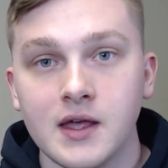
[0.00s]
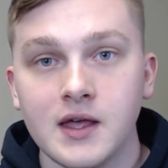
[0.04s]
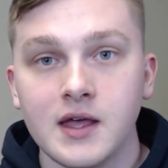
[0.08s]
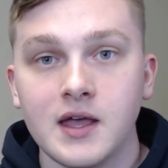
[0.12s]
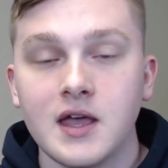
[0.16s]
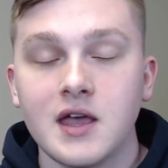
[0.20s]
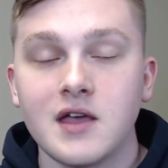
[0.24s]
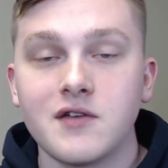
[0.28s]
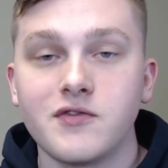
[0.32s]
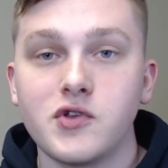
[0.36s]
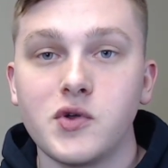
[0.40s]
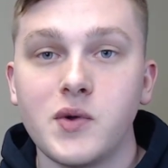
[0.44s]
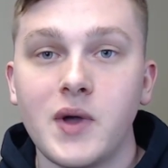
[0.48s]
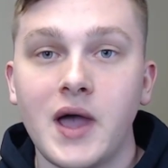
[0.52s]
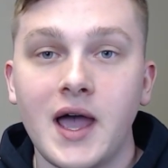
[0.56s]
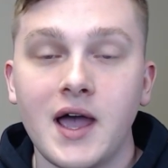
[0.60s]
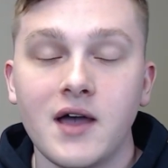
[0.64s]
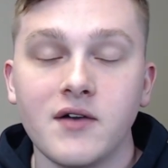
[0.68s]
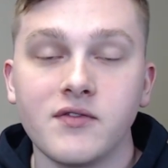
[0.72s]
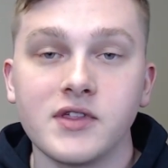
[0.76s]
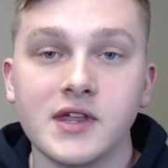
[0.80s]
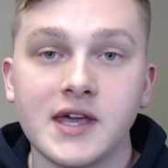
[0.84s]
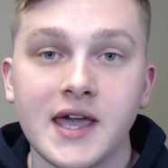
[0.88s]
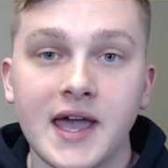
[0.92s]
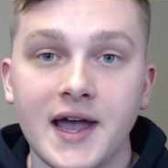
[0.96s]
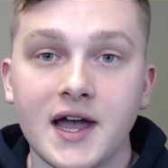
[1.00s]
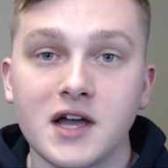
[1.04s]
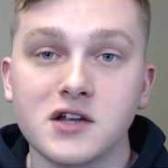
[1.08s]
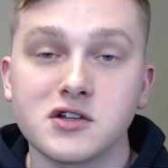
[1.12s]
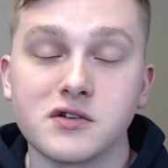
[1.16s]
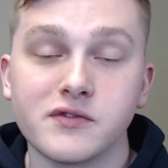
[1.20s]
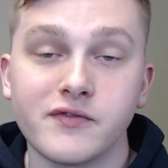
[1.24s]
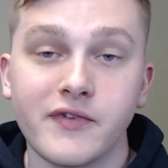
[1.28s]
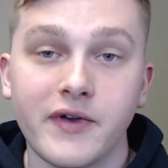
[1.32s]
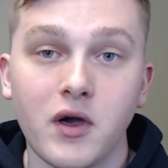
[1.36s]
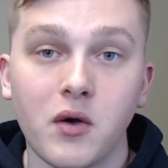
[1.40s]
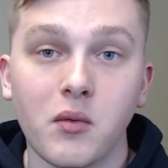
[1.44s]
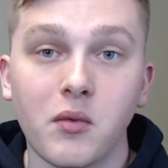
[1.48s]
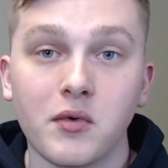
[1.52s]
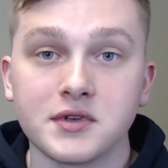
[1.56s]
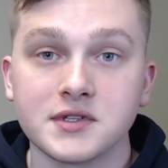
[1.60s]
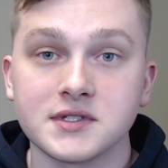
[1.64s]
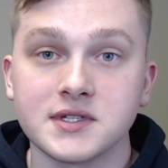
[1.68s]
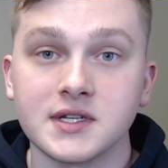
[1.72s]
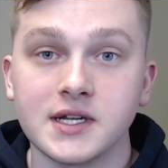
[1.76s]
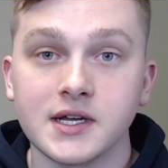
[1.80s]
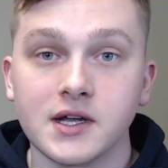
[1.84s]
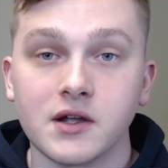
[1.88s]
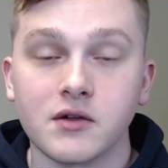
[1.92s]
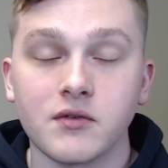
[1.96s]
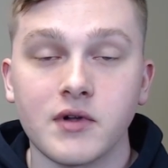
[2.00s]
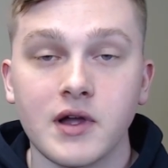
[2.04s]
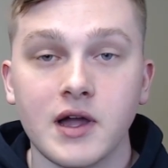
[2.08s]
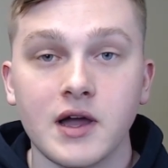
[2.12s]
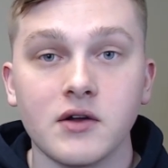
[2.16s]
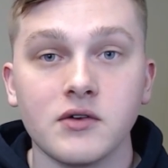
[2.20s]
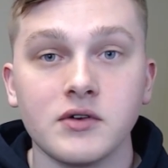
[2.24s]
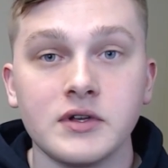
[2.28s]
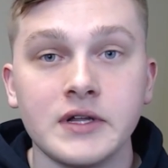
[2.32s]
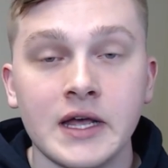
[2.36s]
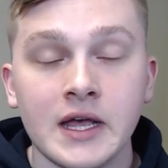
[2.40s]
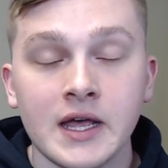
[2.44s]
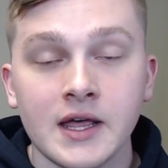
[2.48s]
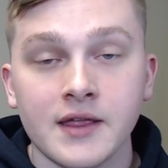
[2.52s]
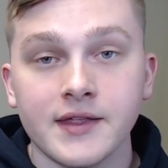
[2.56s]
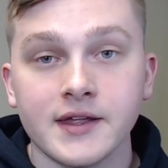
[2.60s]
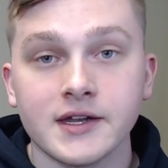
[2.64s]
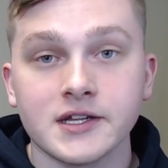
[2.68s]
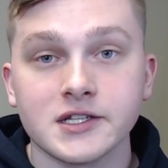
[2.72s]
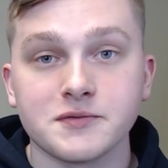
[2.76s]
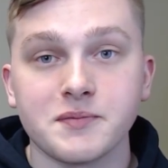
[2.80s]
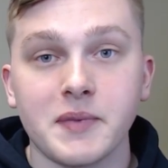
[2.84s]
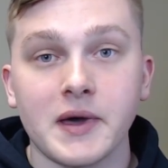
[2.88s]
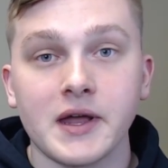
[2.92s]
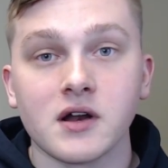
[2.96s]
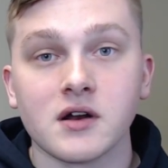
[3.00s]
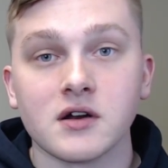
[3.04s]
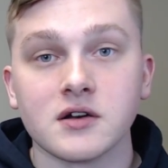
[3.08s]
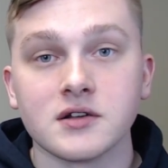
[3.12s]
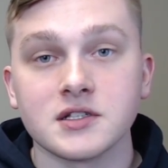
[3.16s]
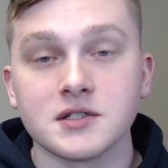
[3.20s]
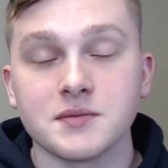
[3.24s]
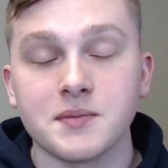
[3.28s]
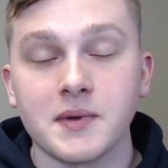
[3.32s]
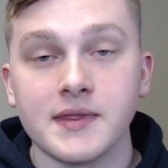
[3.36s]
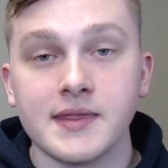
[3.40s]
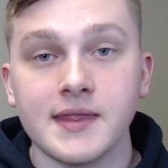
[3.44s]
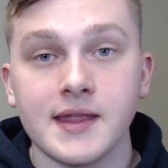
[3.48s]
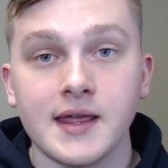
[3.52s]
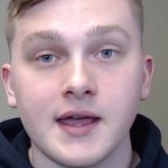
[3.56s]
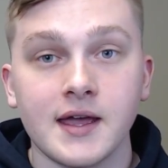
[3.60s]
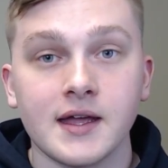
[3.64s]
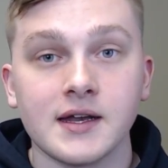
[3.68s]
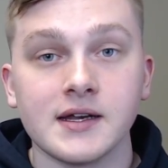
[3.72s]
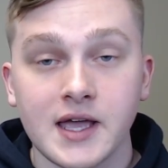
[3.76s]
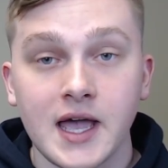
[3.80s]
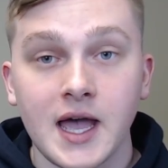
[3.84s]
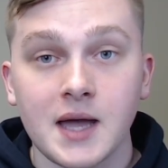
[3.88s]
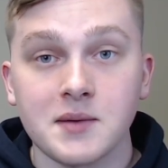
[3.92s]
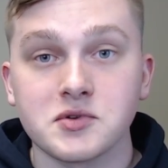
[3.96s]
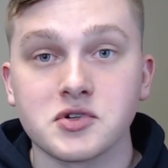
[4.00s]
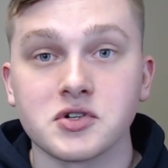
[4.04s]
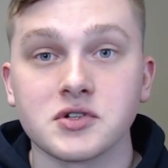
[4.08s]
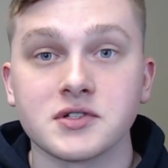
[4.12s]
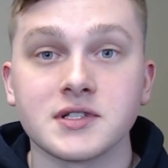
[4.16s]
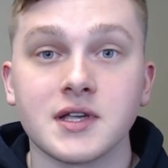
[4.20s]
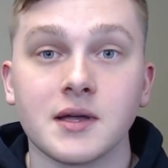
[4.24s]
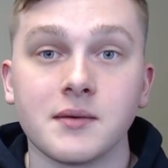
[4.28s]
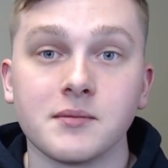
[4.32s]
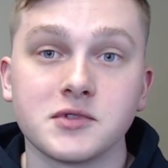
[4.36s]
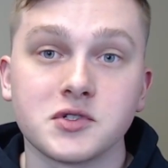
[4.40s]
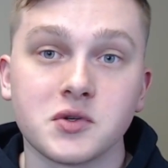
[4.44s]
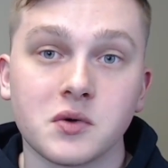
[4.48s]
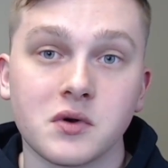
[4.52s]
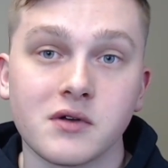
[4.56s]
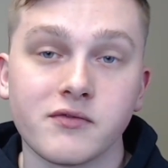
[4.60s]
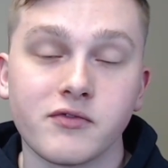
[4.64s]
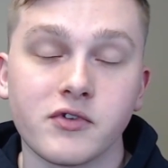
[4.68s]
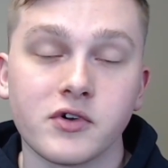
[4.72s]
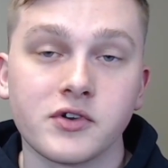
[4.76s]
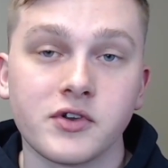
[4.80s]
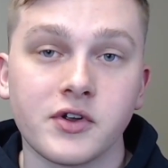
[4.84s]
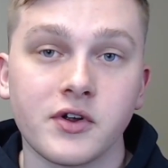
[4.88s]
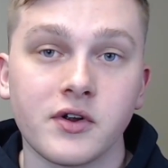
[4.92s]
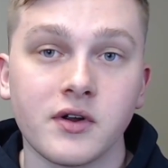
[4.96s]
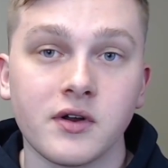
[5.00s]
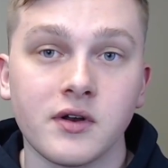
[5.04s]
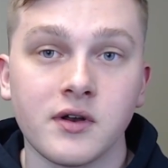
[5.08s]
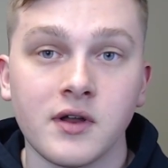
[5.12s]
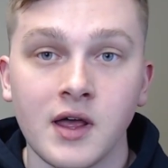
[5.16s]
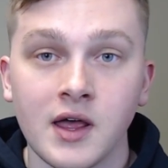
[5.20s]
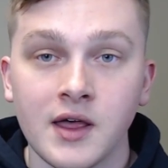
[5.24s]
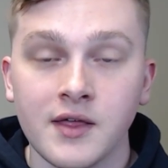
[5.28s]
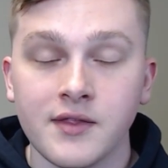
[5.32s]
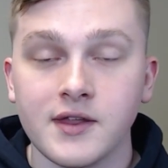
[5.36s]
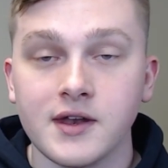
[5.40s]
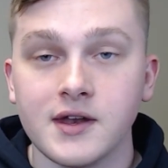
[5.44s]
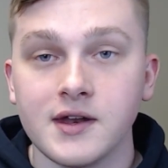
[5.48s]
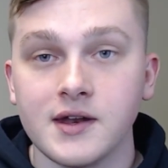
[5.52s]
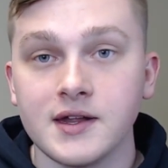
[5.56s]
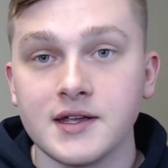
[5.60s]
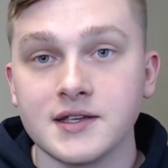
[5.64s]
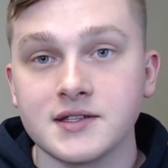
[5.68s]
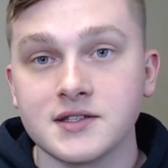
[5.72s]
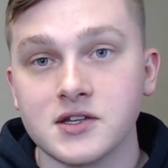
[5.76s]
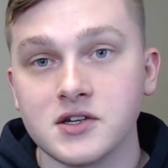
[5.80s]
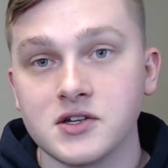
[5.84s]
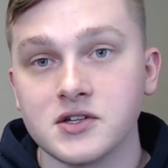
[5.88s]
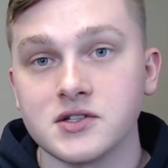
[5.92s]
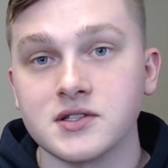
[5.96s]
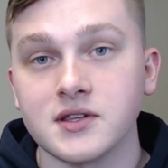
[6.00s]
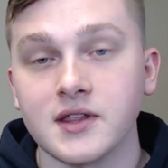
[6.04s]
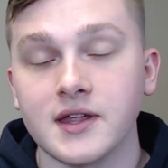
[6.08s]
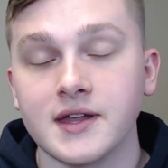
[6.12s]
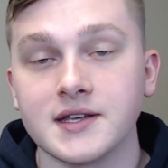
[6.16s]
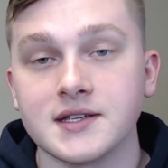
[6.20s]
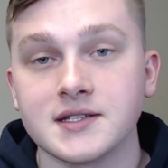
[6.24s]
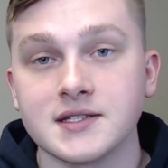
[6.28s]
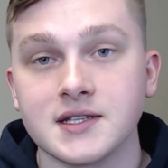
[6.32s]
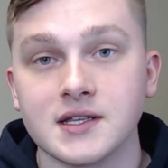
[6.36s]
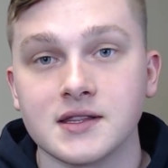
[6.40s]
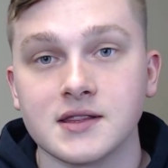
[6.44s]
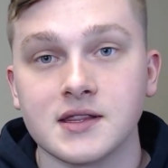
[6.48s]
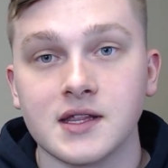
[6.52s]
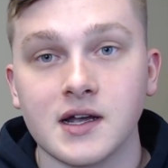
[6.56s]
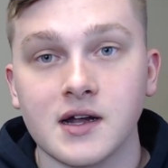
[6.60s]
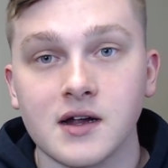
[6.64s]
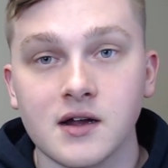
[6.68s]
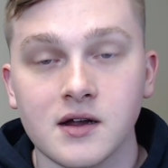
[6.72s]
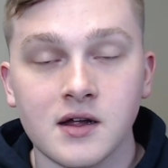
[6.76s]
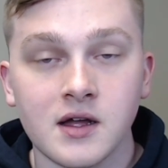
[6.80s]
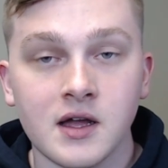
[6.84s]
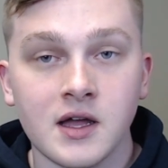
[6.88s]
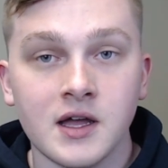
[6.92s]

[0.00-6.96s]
If you have the cash available sitting around, then it's better to spend that and capture some sort of return than it is to just let it sit there.